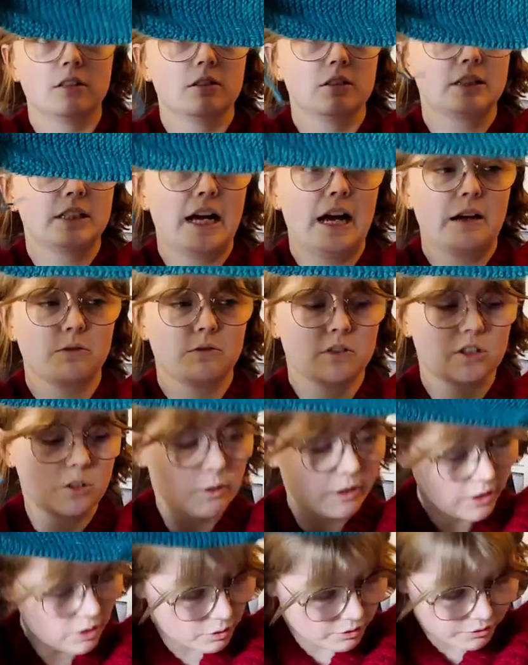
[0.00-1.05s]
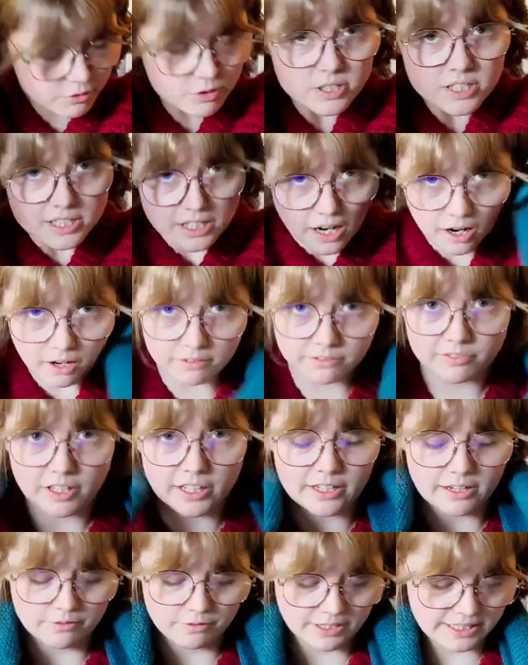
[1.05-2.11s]
down. So I got through the scarf and
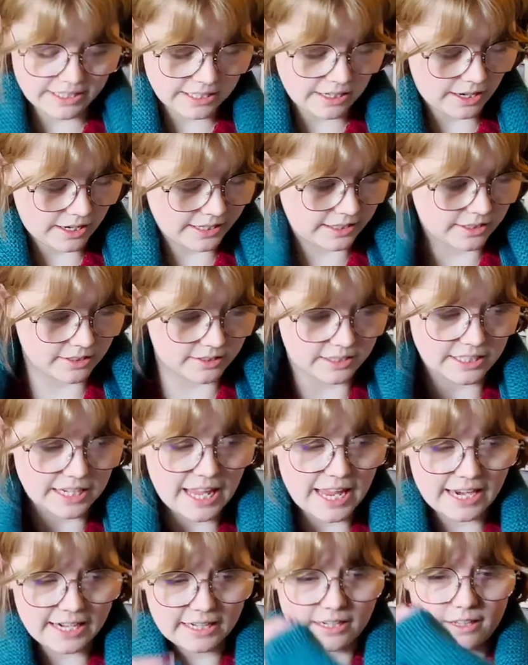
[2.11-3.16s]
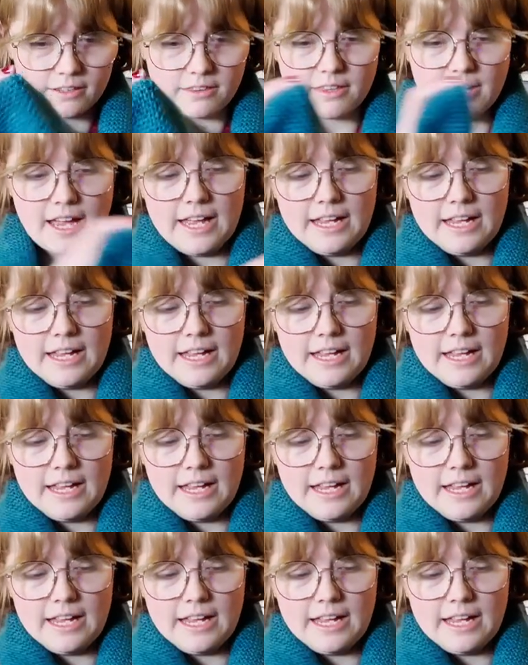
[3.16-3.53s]
I really like the length,